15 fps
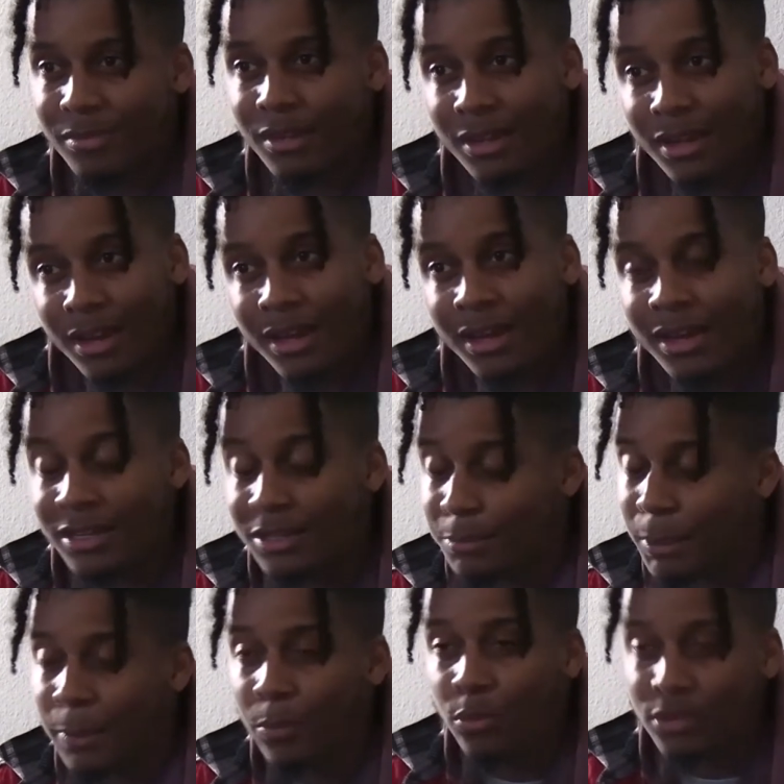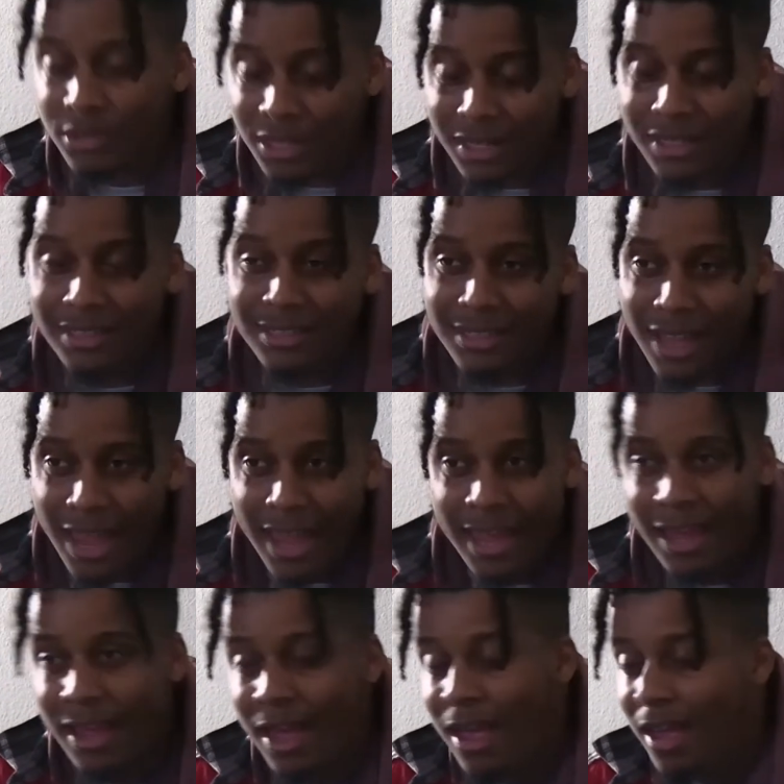Yeah, it's people to this
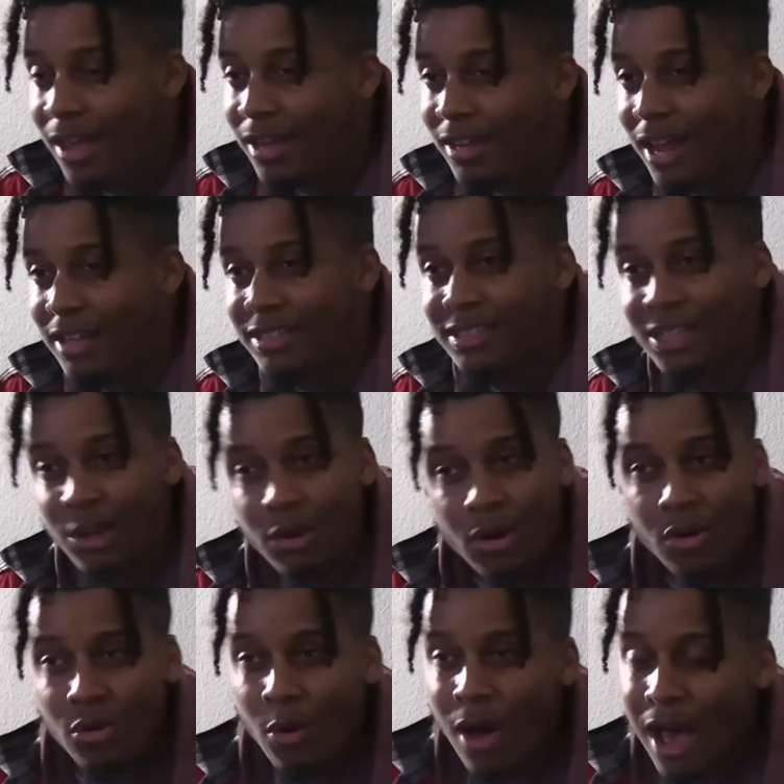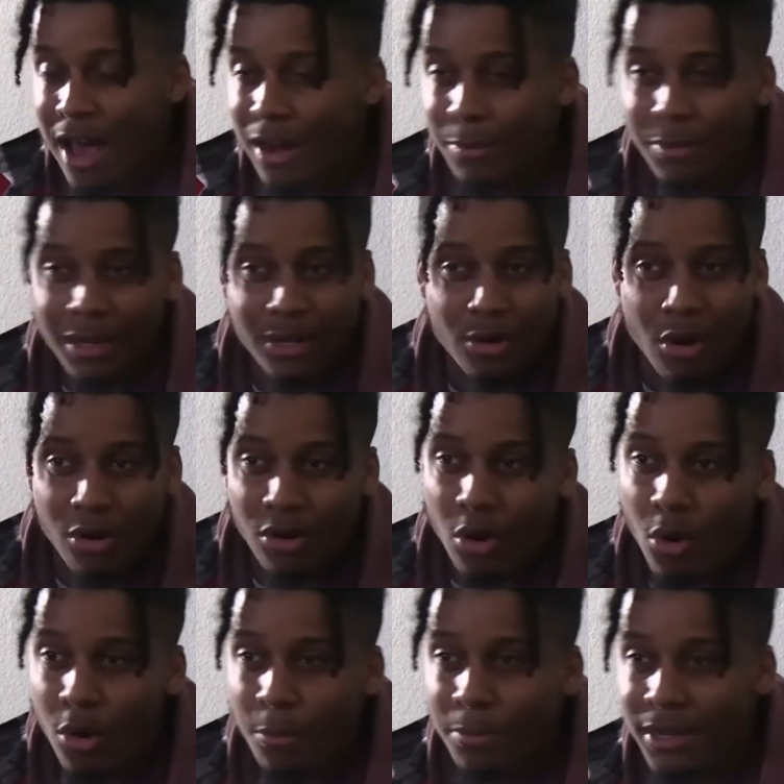day that still don't know how to be dolo
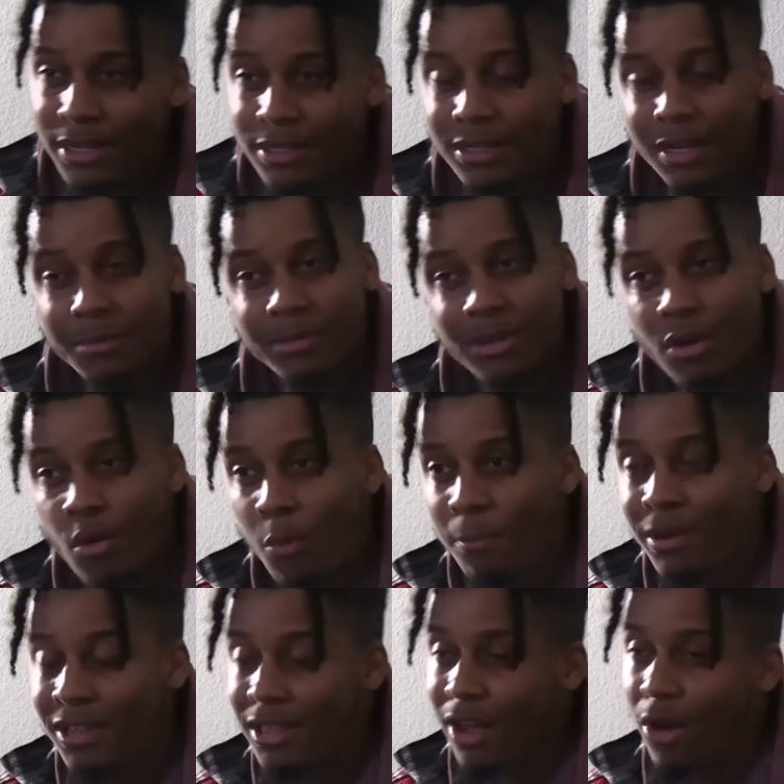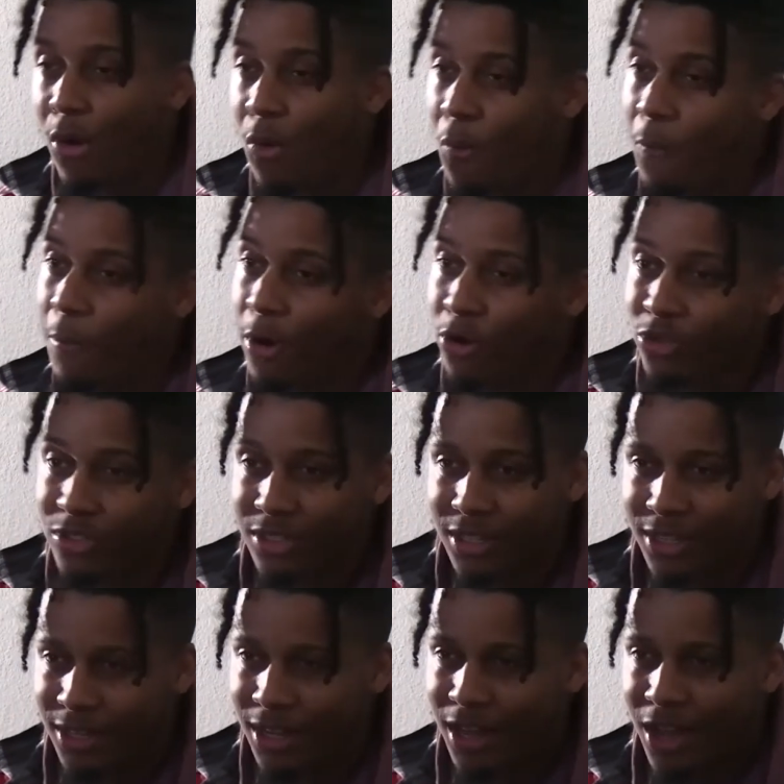or be themselves or be their own
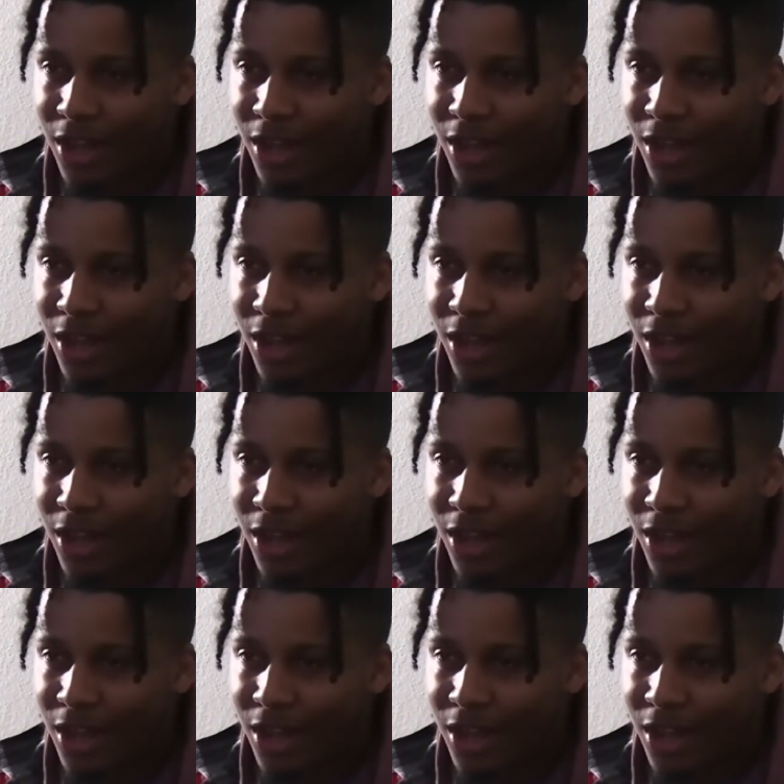person.